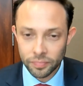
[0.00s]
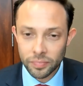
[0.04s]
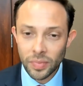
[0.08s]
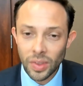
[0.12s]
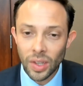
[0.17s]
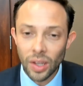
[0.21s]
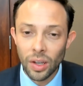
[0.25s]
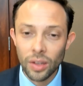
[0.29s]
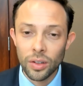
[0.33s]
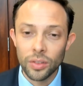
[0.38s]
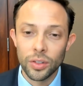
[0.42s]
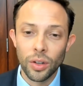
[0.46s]

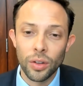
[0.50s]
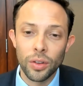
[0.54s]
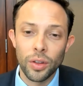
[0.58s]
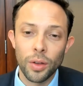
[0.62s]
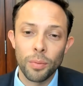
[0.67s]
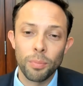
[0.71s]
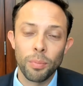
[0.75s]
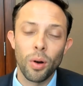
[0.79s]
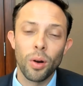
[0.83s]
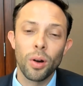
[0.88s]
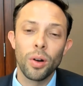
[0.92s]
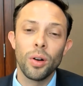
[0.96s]
So the
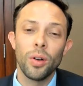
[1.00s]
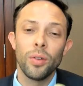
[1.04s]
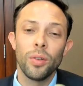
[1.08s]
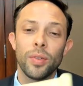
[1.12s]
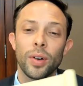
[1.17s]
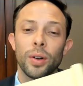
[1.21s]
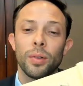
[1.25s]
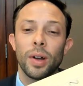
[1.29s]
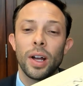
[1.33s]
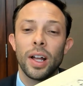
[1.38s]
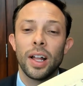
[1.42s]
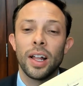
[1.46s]
pour-over
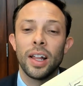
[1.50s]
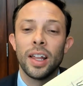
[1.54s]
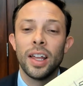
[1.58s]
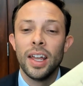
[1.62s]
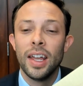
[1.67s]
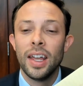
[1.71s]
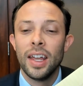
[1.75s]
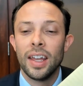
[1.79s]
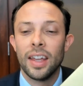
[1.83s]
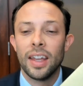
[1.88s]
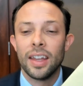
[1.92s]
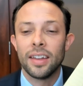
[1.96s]
will
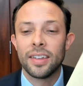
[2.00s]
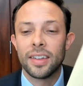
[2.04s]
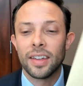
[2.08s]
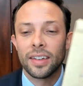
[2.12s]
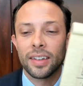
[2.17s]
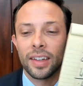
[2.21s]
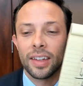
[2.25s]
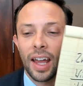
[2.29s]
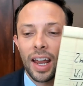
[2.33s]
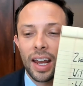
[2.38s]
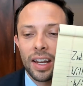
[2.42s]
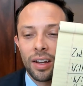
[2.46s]
is
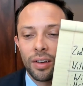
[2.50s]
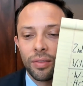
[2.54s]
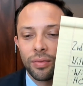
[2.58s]
designed if we